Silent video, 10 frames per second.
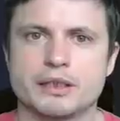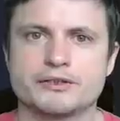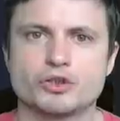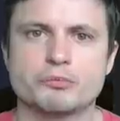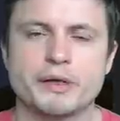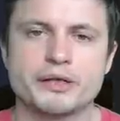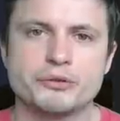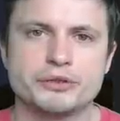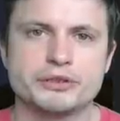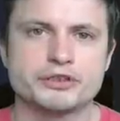And so by
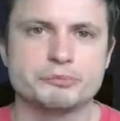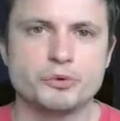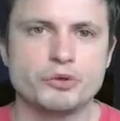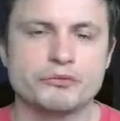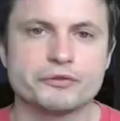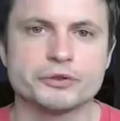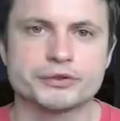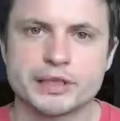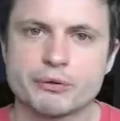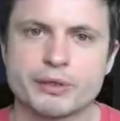using this beautiful
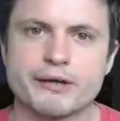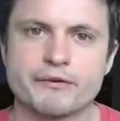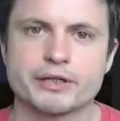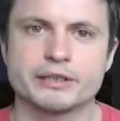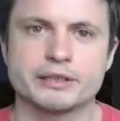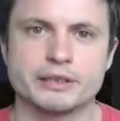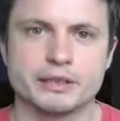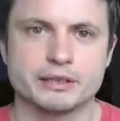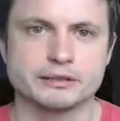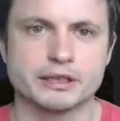South
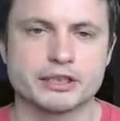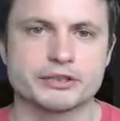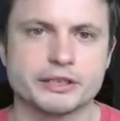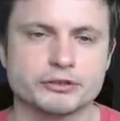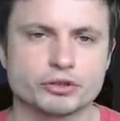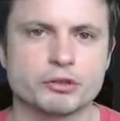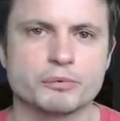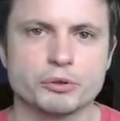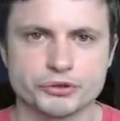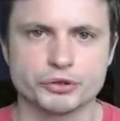African large telescope,
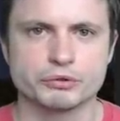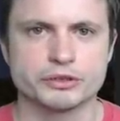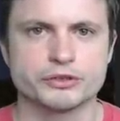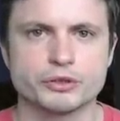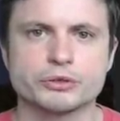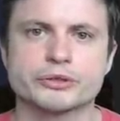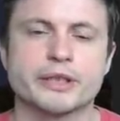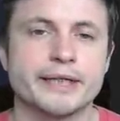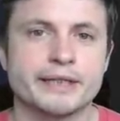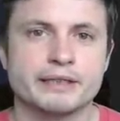also known as SALT,
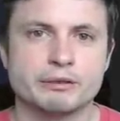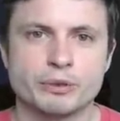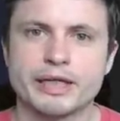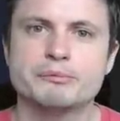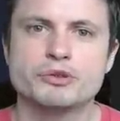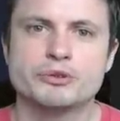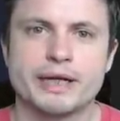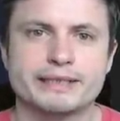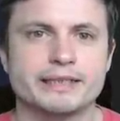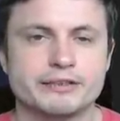they were able to
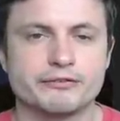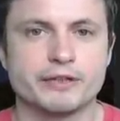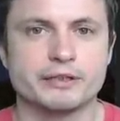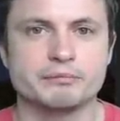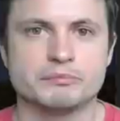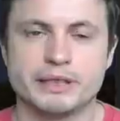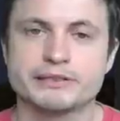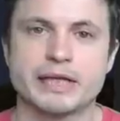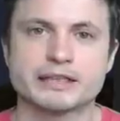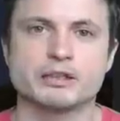identify
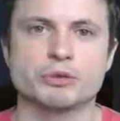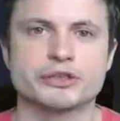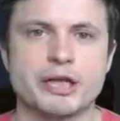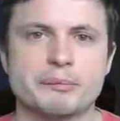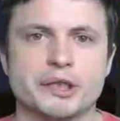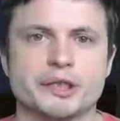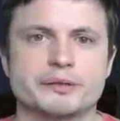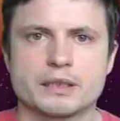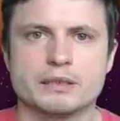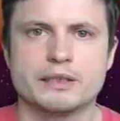exactly what's happening.
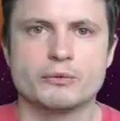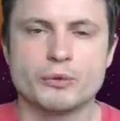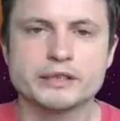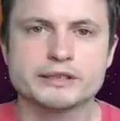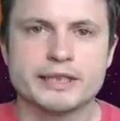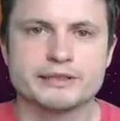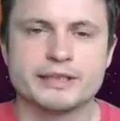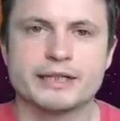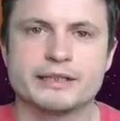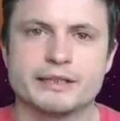They realized
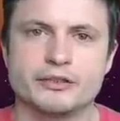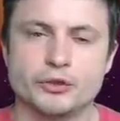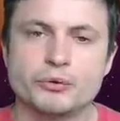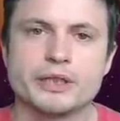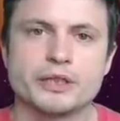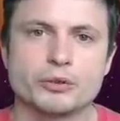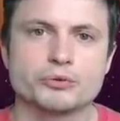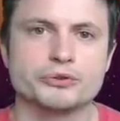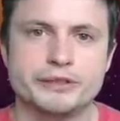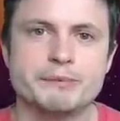that during
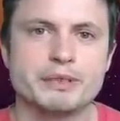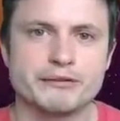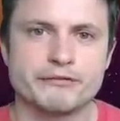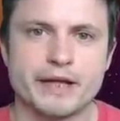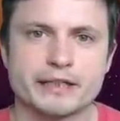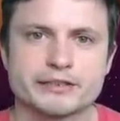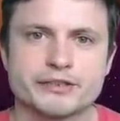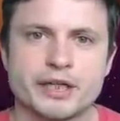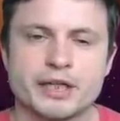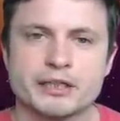those dimming
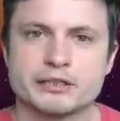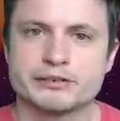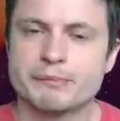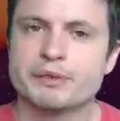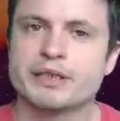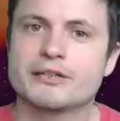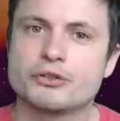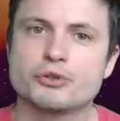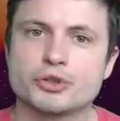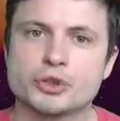effects, something
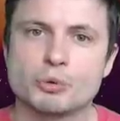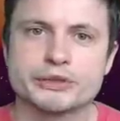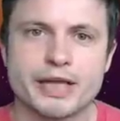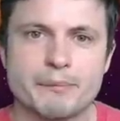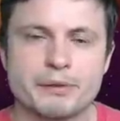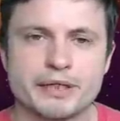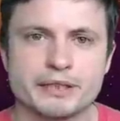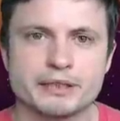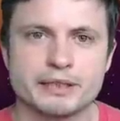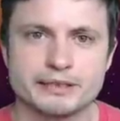unusual was
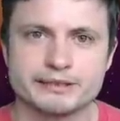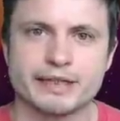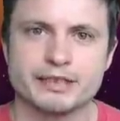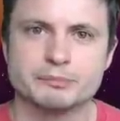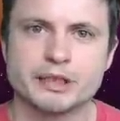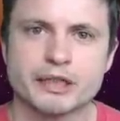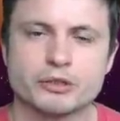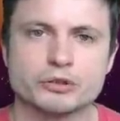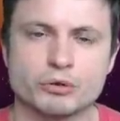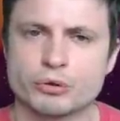happening inside the black
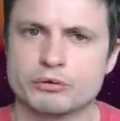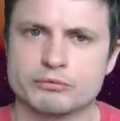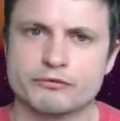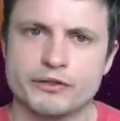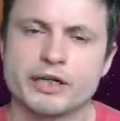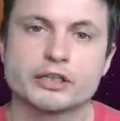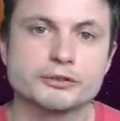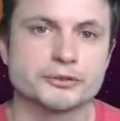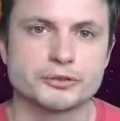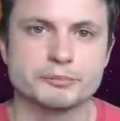hole, or very
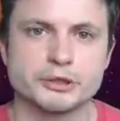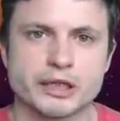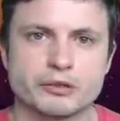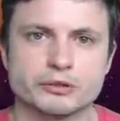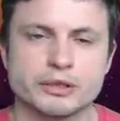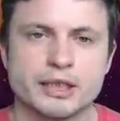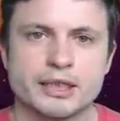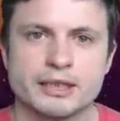close to the black hole.